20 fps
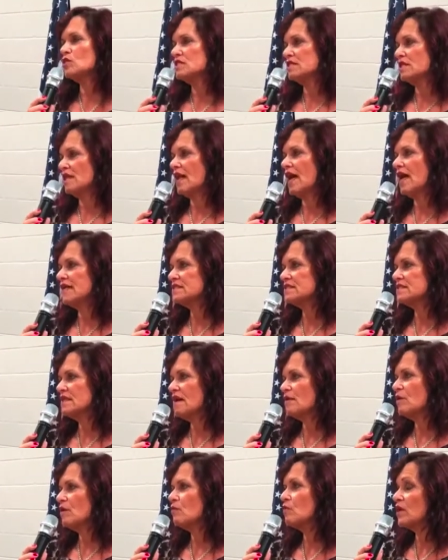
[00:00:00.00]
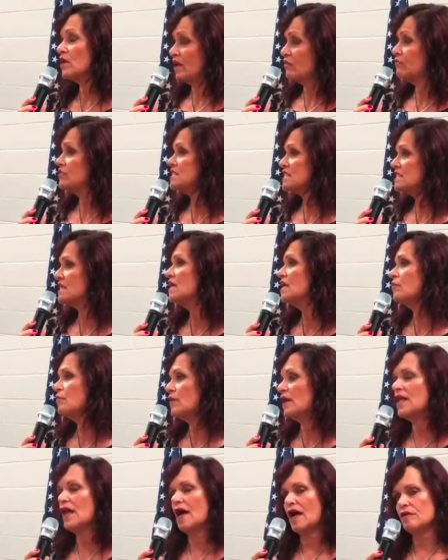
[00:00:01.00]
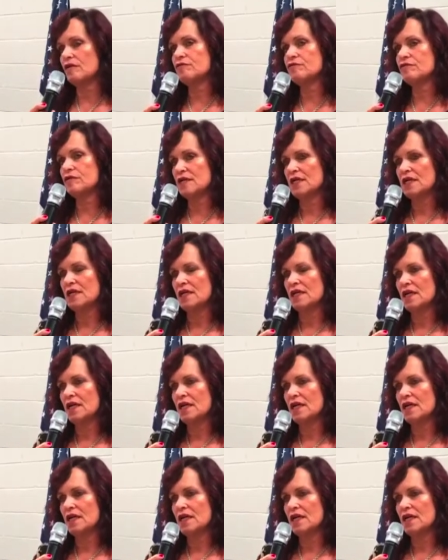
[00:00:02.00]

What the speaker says: was the last time I would ever see him alive.